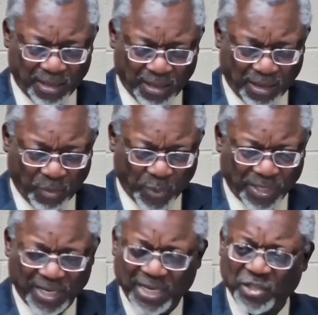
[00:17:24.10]
within
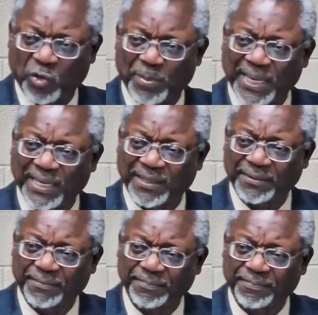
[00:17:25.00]
his domain
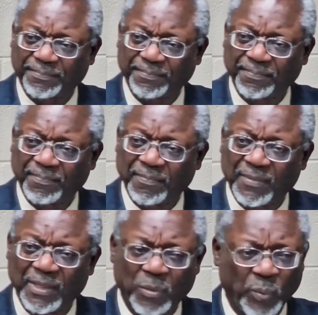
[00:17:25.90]

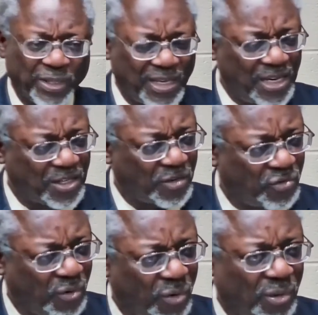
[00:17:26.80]
within his
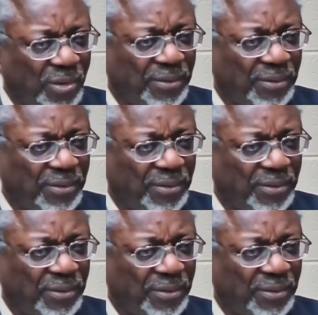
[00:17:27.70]
control.